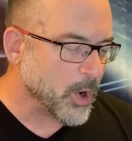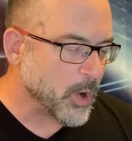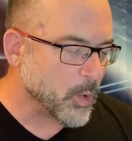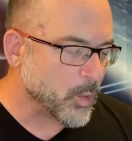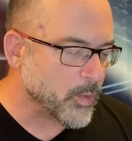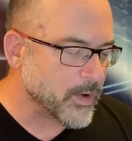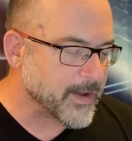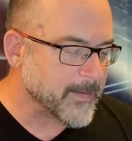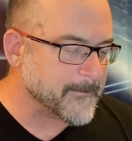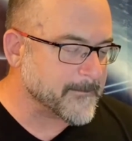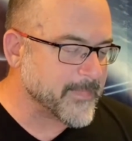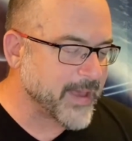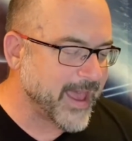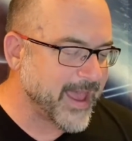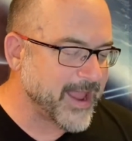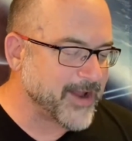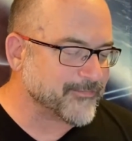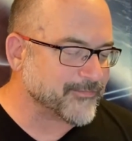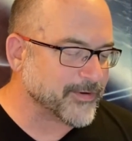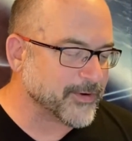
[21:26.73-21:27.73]
We
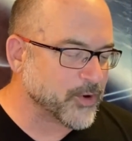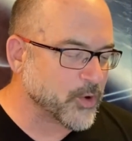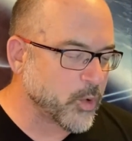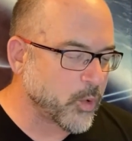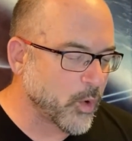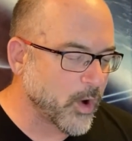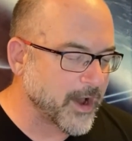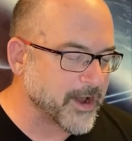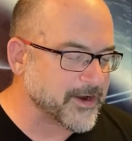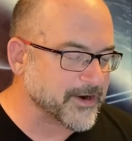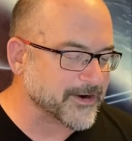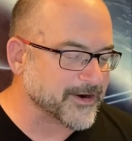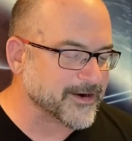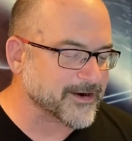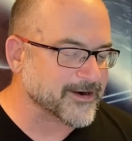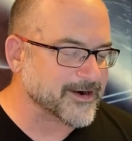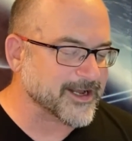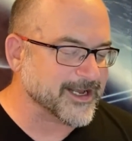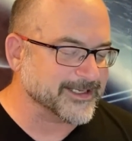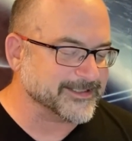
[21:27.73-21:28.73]
may
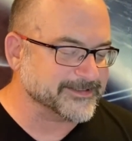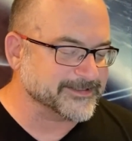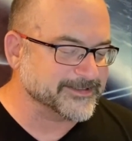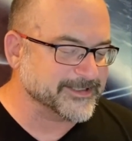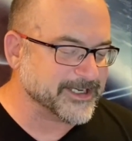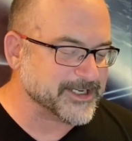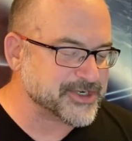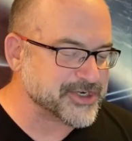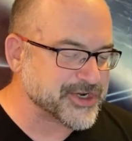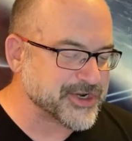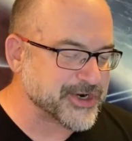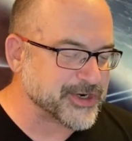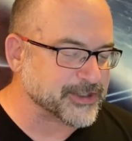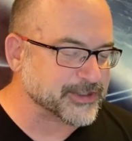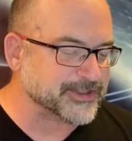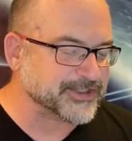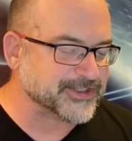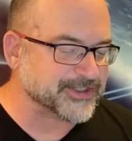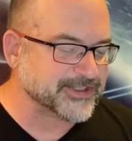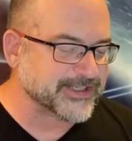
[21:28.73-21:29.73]
require
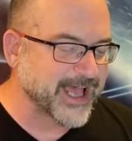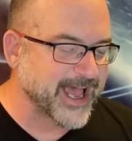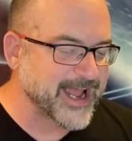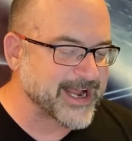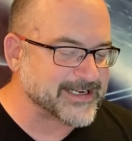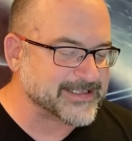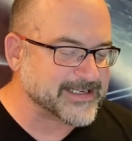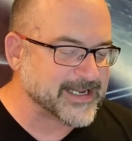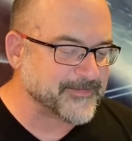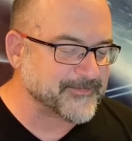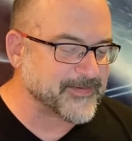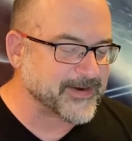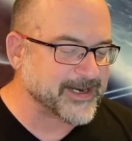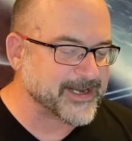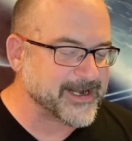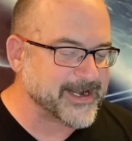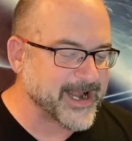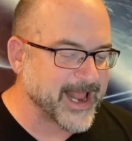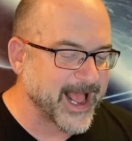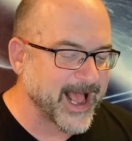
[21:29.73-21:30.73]
additional
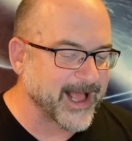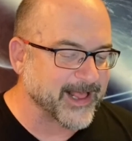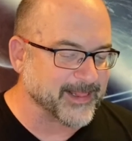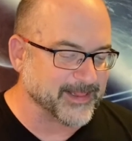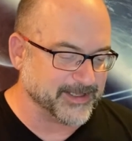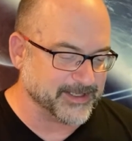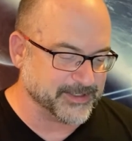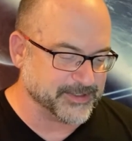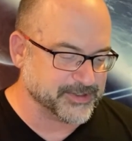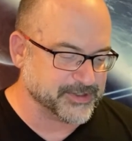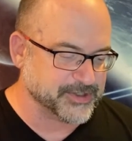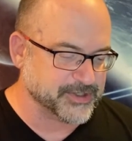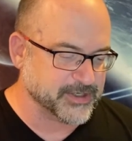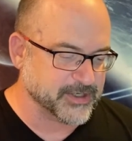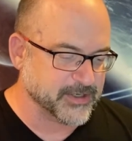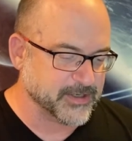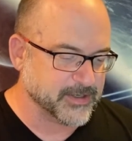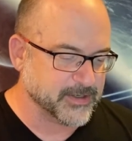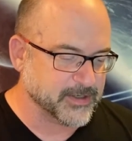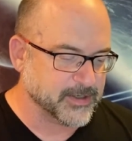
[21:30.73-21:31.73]
scientific knowledge
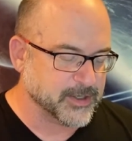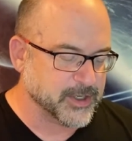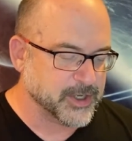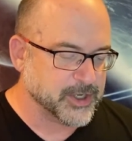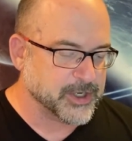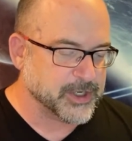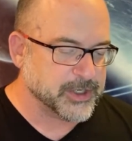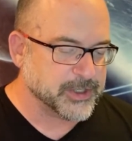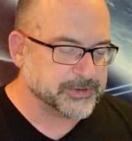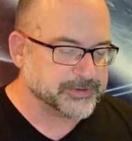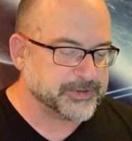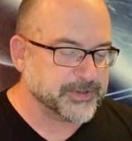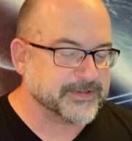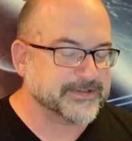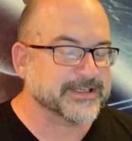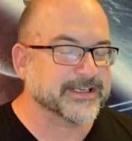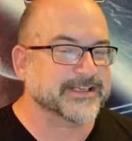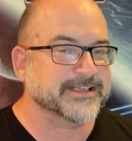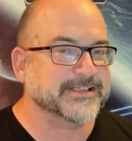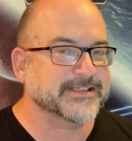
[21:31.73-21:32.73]
to
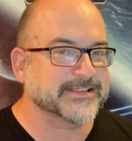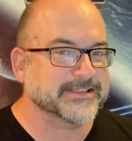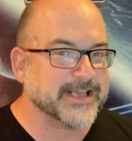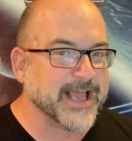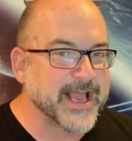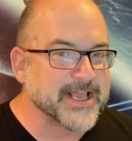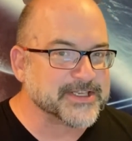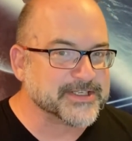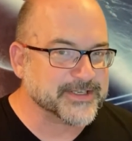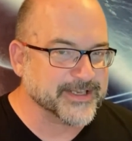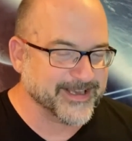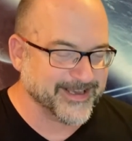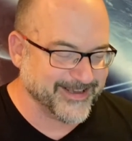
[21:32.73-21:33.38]
success.